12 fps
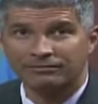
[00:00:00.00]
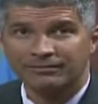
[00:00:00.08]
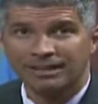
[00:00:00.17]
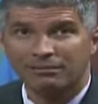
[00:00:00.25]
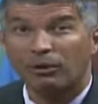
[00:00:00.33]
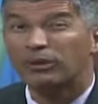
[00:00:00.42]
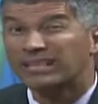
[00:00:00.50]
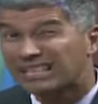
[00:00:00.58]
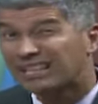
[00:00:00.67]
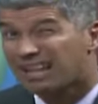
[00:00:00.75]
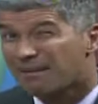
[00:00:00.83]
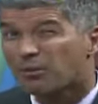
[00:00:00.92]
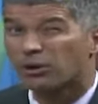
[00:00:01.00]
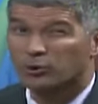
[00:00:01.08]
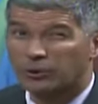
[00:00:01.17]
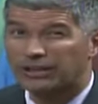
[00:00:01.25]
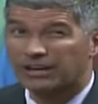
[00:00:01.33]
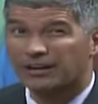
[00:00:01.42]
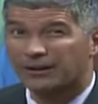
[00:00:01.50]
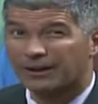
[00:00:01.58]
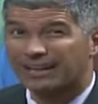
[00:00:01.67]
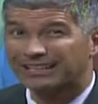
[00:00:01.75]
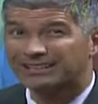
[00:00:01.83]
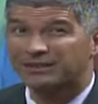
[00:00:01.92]
But we need a lot more green on our
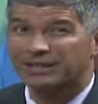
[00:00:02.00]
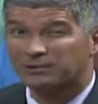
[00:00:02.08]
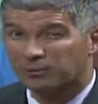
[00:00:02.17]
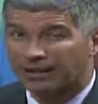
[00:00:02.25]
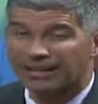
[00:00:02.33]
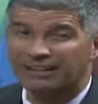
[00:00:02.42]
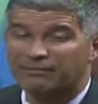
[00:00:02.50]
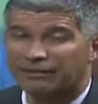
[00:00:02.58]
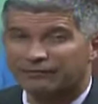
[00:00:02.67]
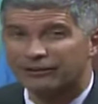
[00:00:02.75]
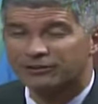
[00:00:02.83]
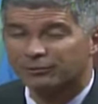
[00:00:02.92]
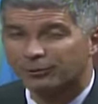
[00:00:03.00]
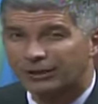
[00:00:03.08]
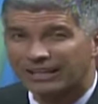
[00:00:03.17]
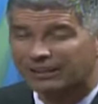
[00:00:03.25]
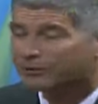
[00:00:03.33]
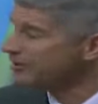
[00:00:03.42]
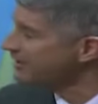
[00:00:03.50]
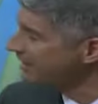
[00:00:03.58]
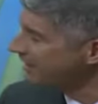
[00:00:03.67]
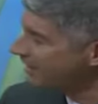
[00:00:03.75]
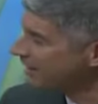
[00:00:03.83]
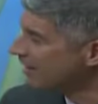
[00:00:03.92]
island, so that's why I have my friends Rudy and Christine
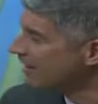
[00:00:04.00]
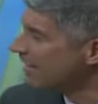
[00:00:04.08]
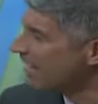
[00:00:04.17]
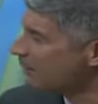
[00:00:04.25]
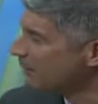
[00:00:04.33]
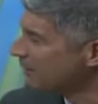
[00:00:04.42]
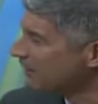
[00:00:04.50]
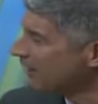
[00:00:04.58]
here. And we are talking